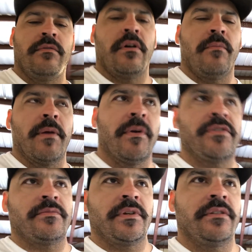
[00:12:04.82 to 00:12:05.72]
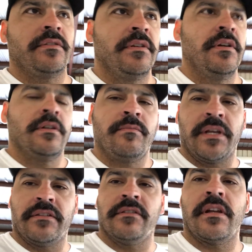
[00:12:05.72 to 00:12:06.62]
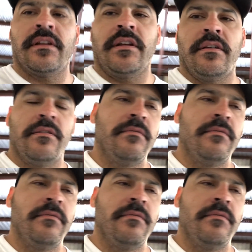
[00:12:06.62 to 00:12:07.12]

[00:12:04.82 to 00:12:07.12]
all my measurements, pieces I need.